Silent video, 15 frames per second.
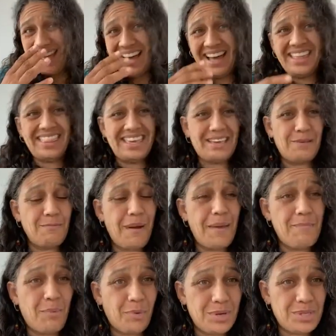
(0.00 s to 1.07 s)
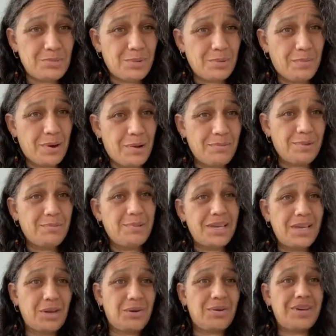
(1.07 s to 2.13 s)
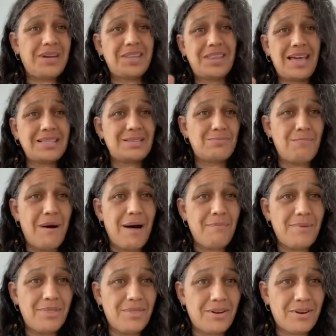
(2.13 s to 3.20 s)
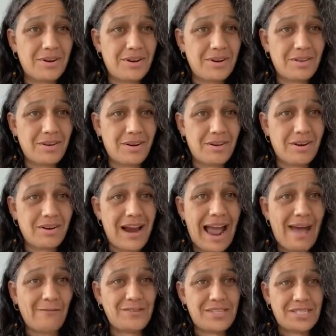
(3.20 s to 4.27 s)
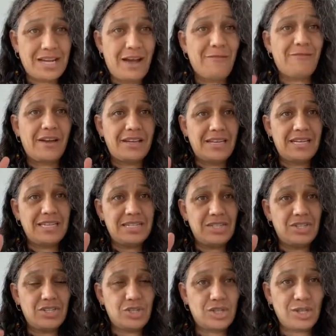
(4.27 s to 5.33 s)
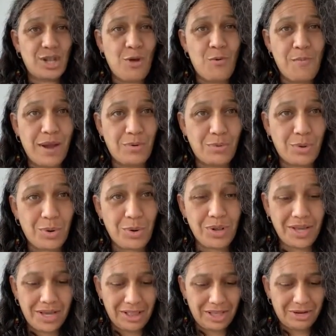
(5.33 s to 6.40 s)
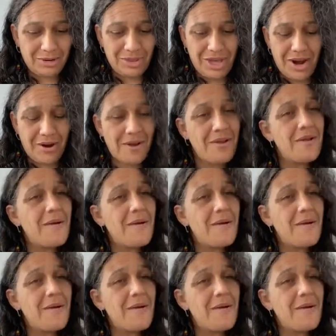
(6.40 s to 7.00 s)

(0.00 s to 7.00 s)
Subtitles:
I think my boys would probably agree that's mom and her craft stuff. I need to just slow my roll a little there.